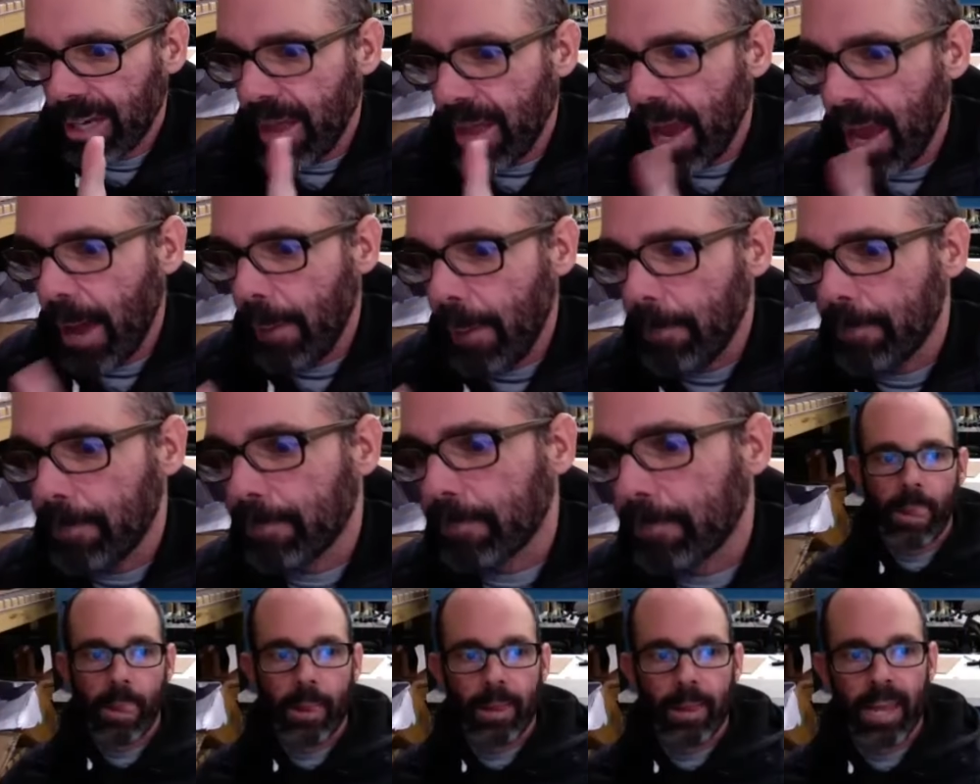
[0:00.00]
that.
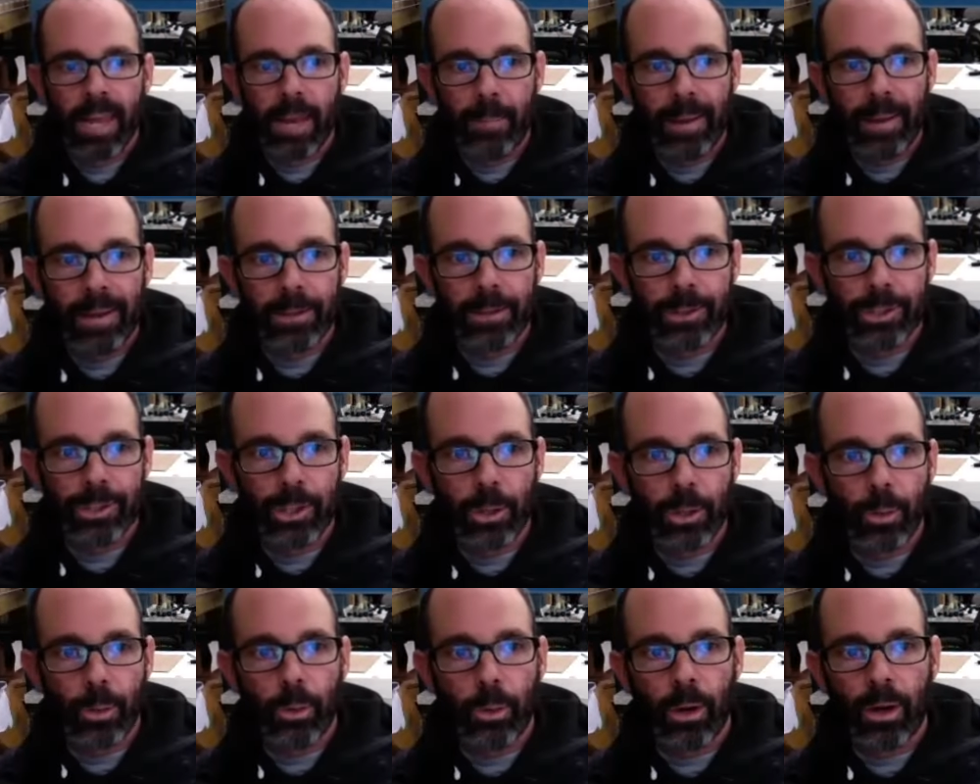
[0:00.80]
Yeah, man.
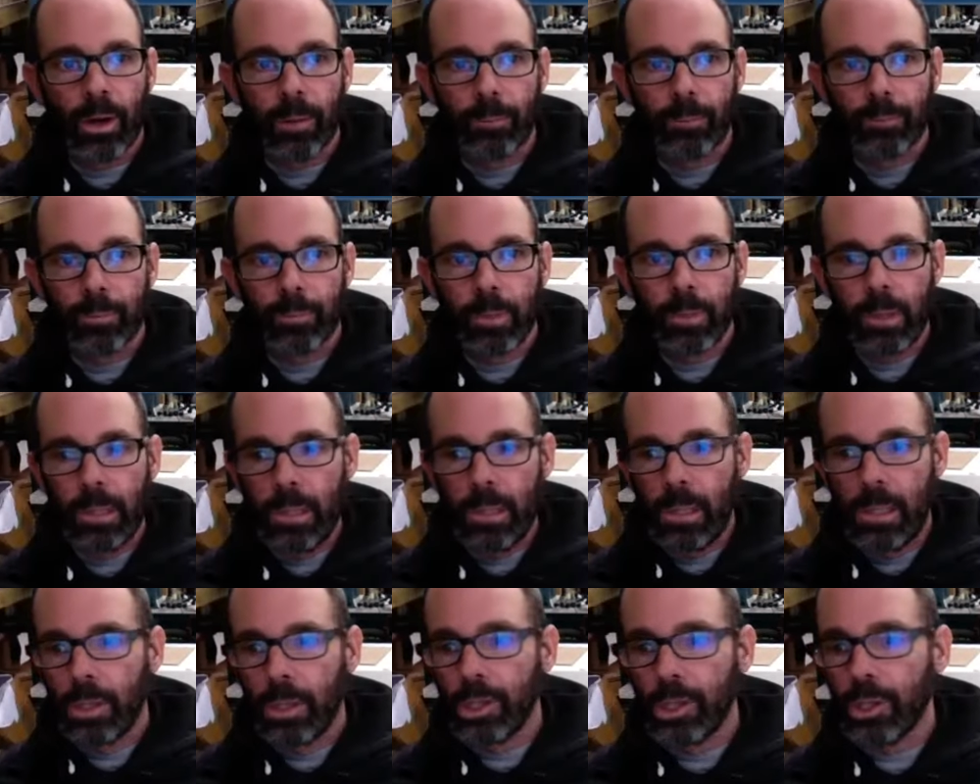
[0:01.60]
So
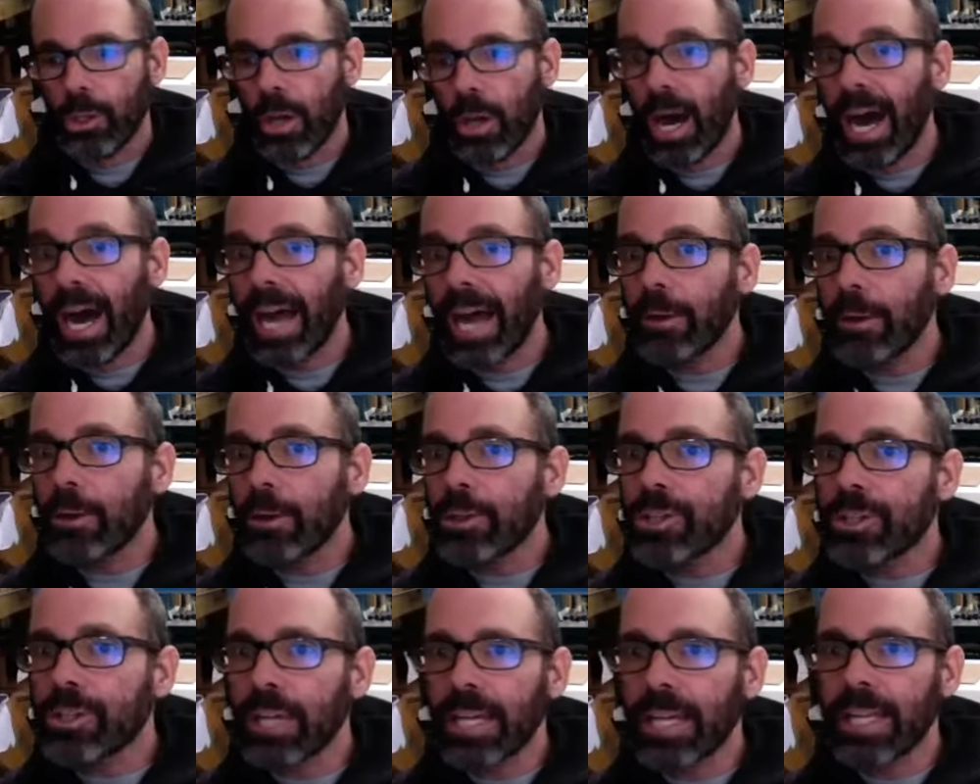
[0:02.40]
you'll either
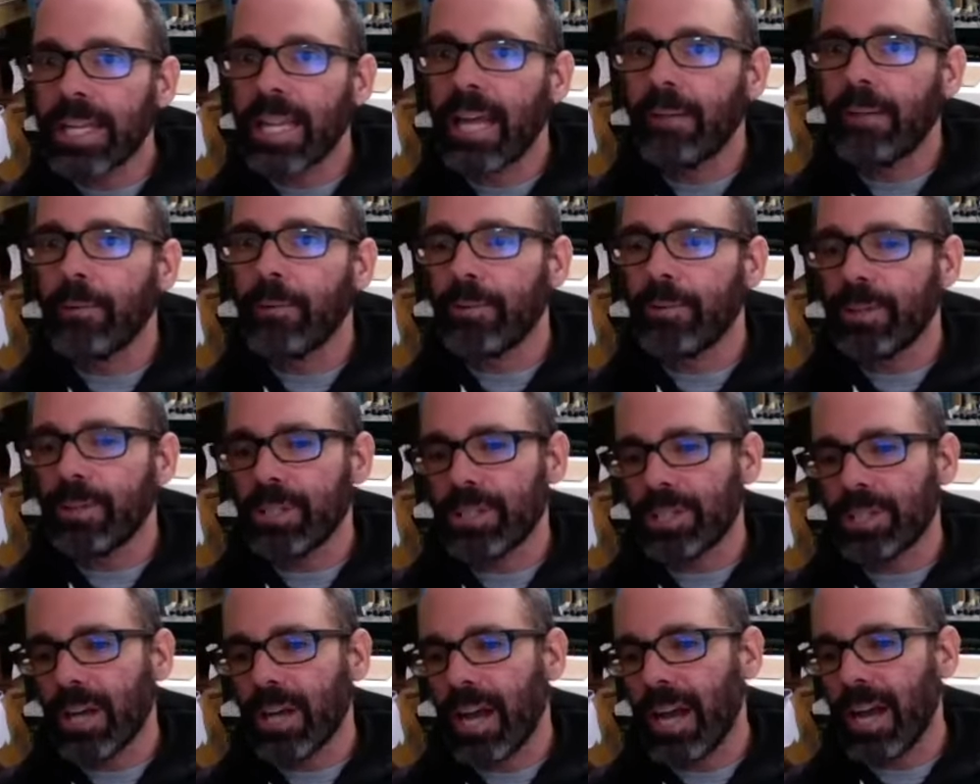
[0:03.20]
stay level this
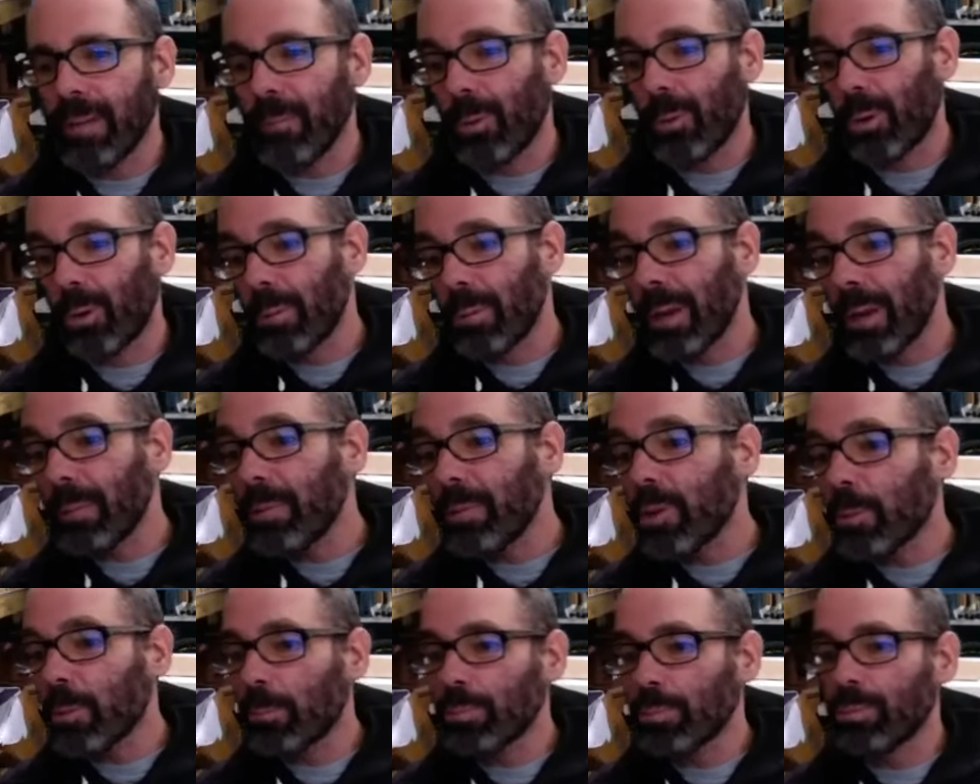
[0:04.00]
time, or maybe
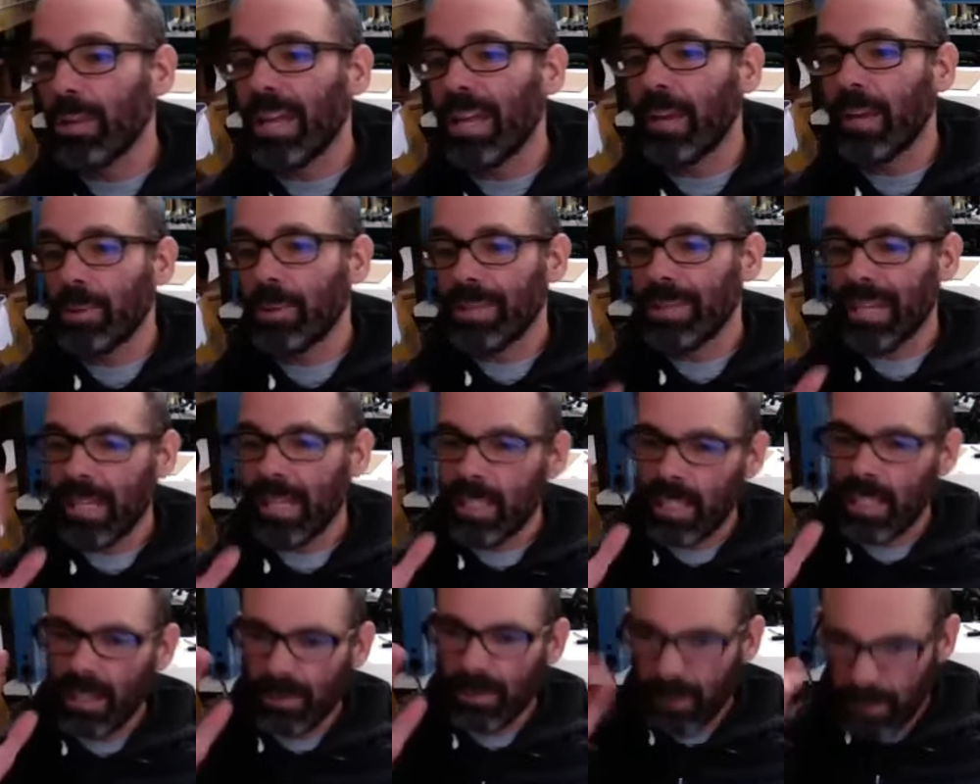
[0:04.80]
you'll play with the
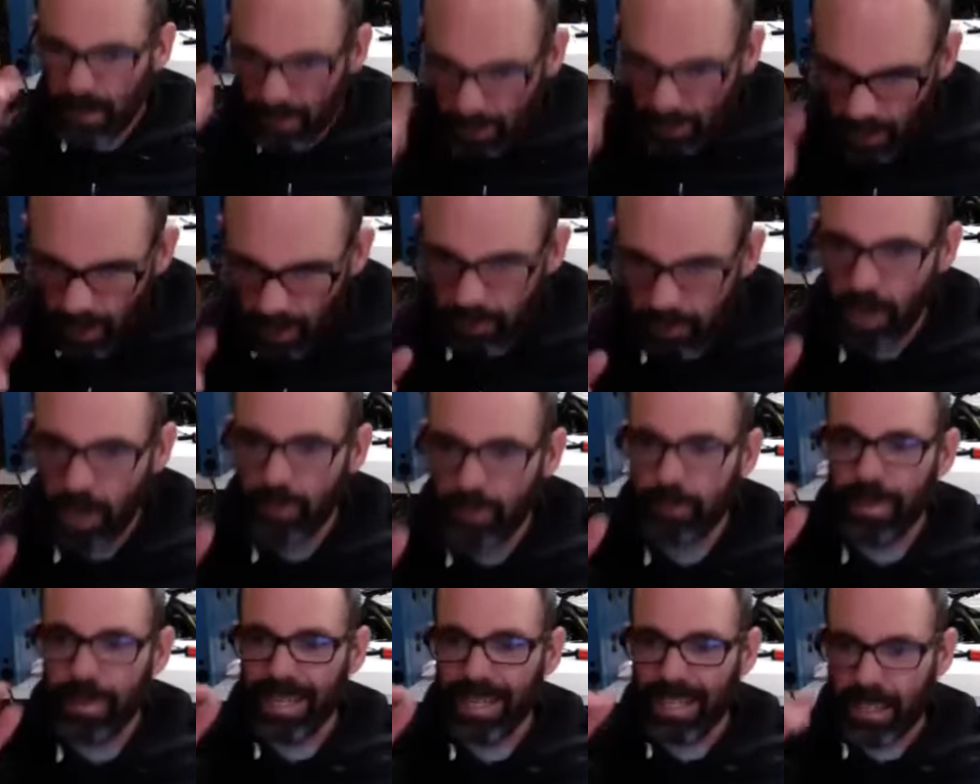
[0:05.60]
idea of
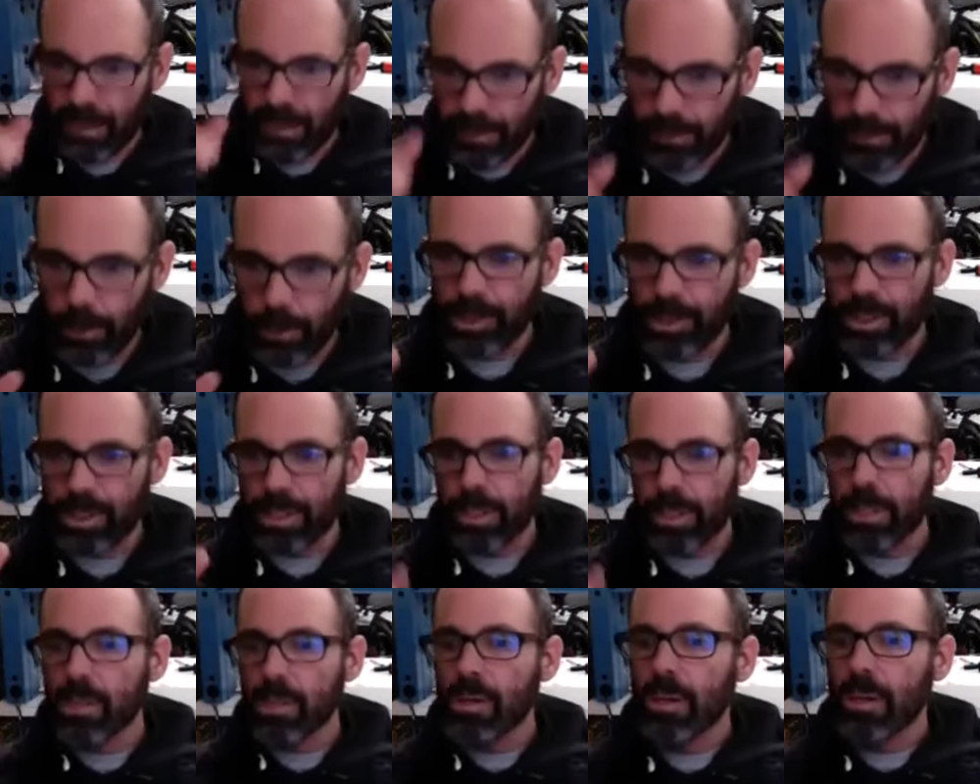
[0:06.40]
being
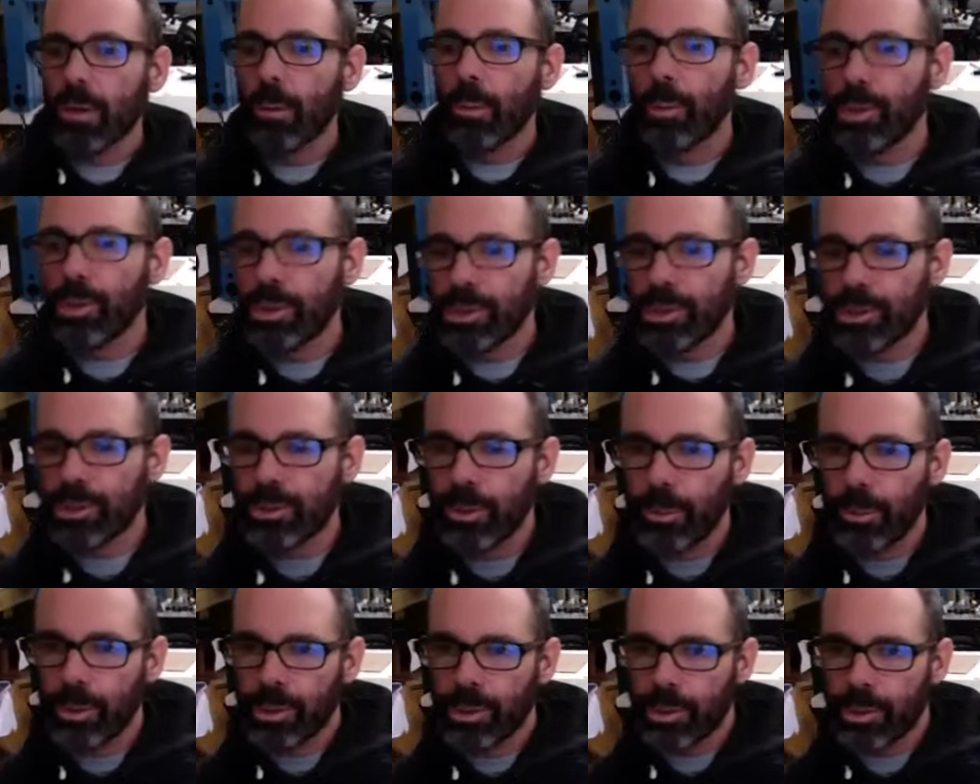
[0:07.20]
inverse when
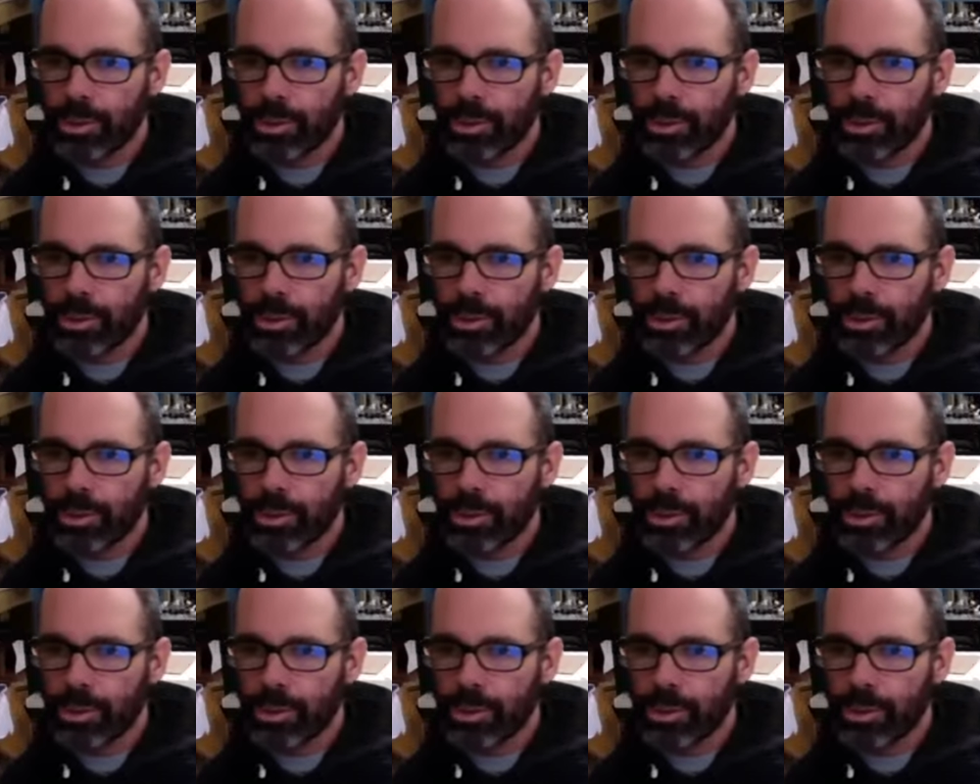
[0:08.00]
you're